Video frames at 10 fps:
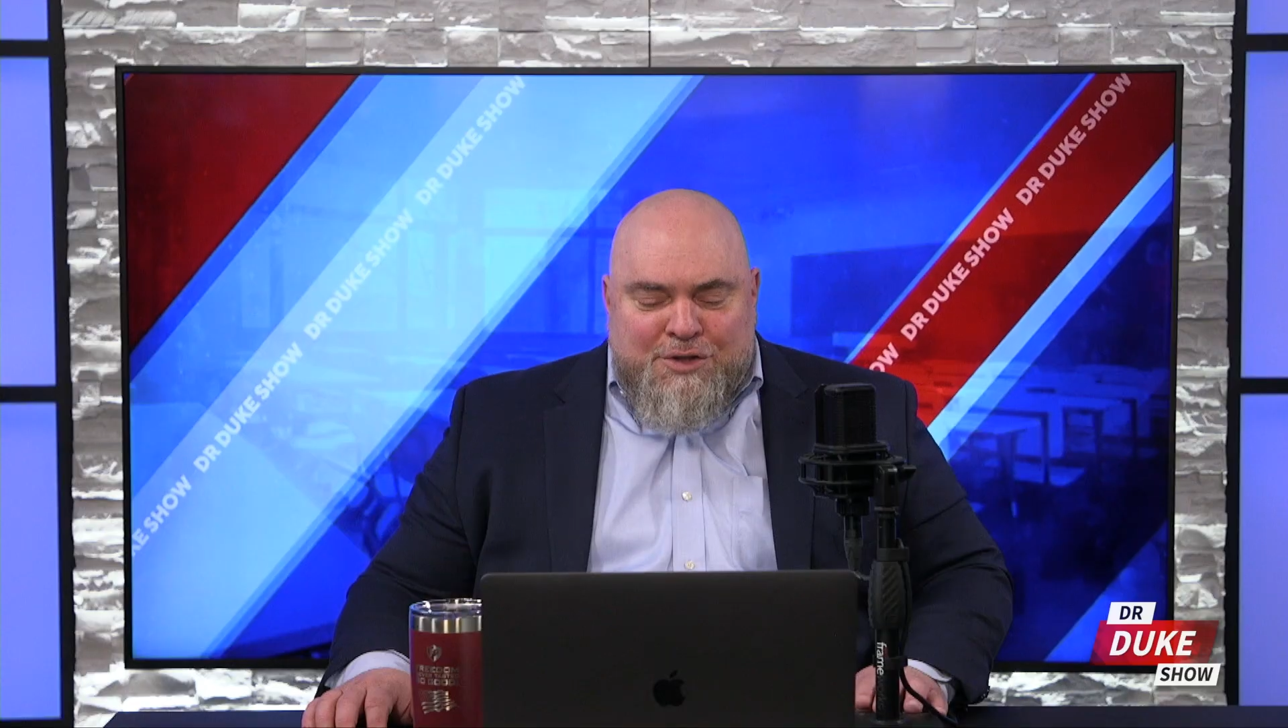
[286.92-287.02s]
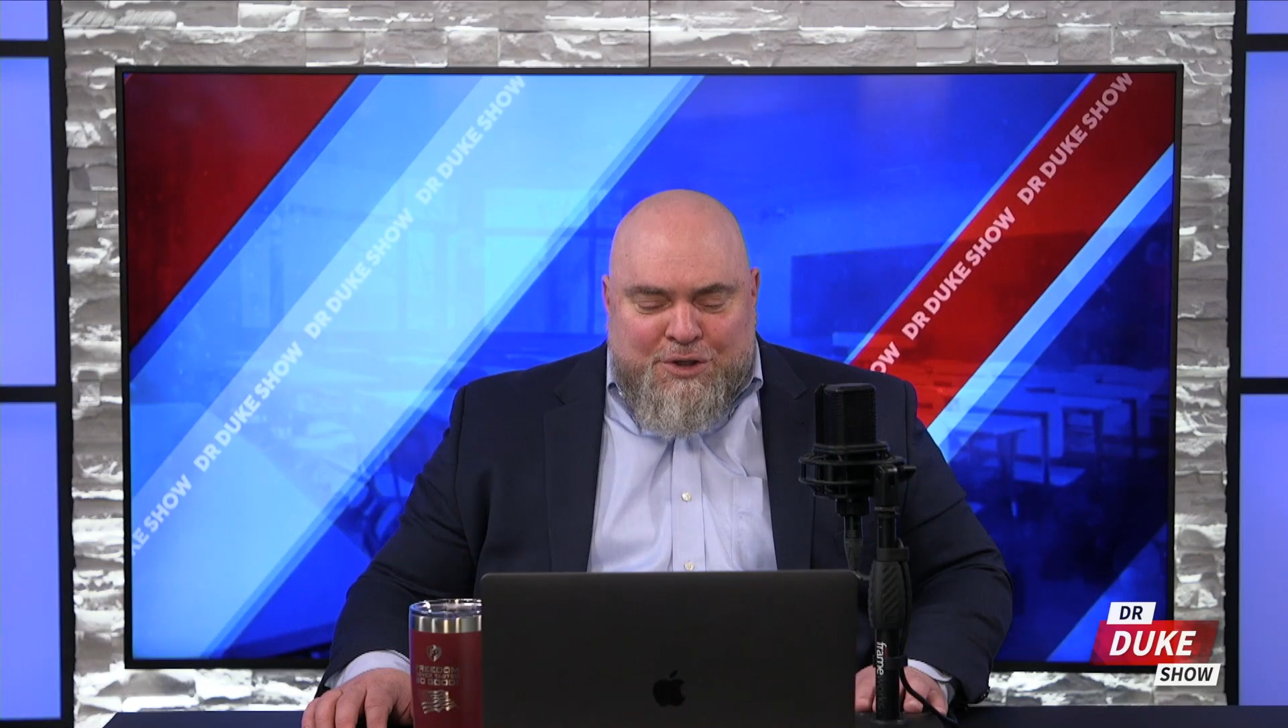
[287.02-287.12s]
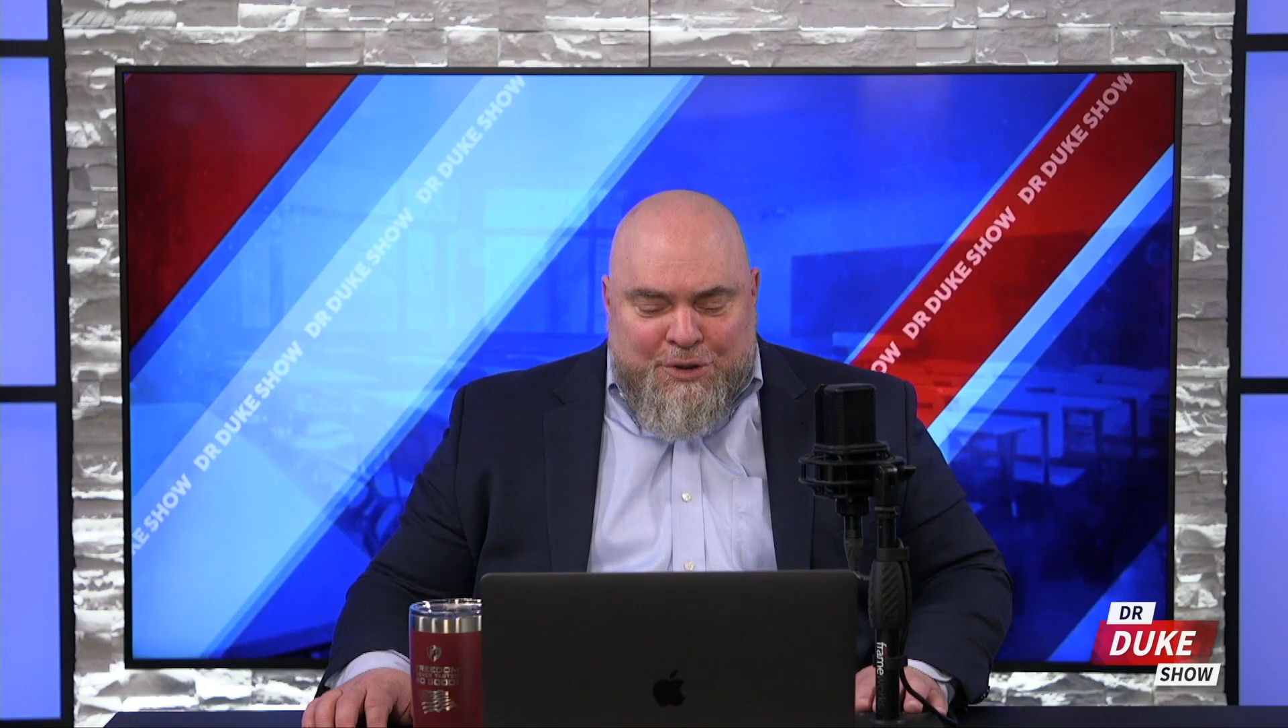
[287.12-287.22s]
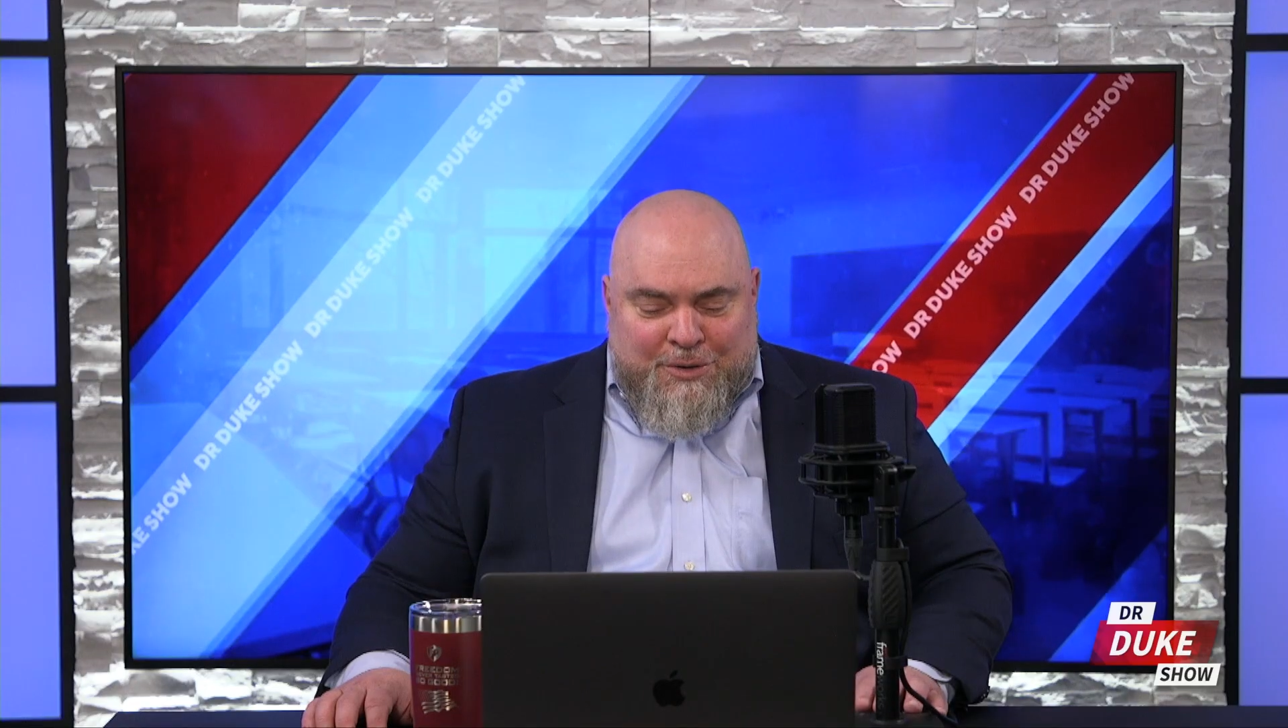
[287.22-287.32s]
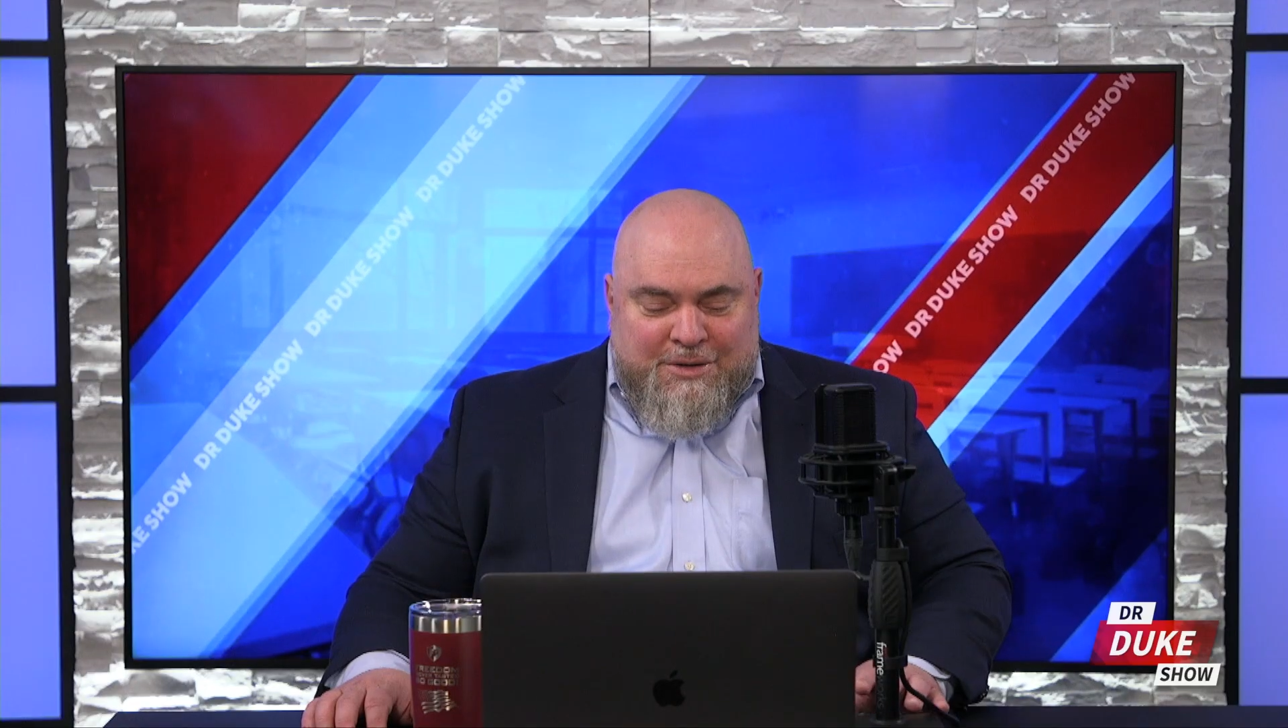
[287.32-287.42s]

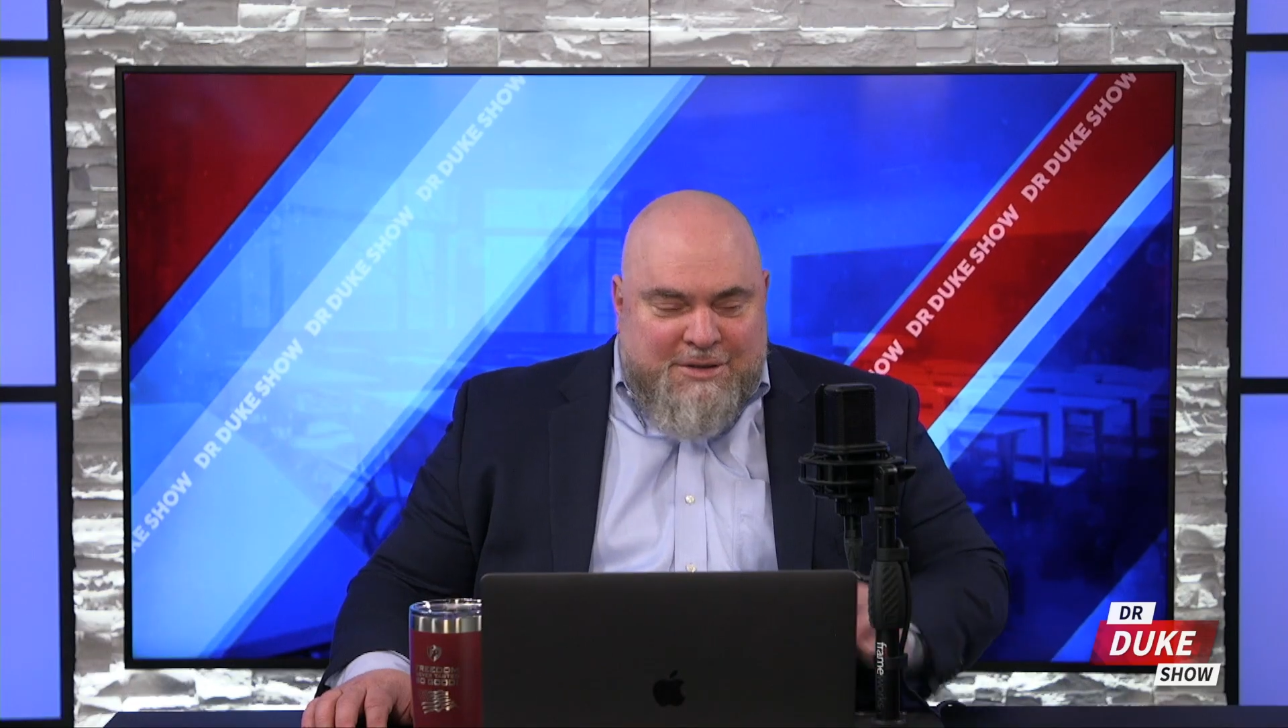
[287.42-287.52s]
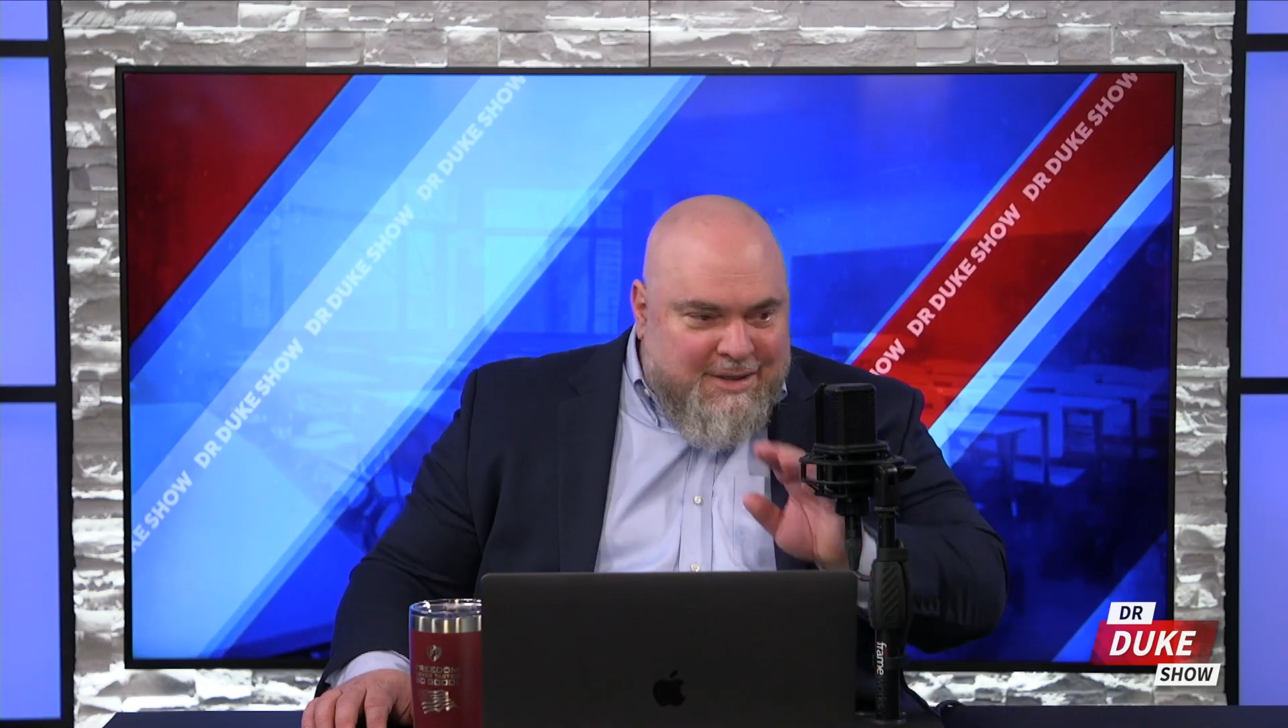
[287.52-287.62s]
students,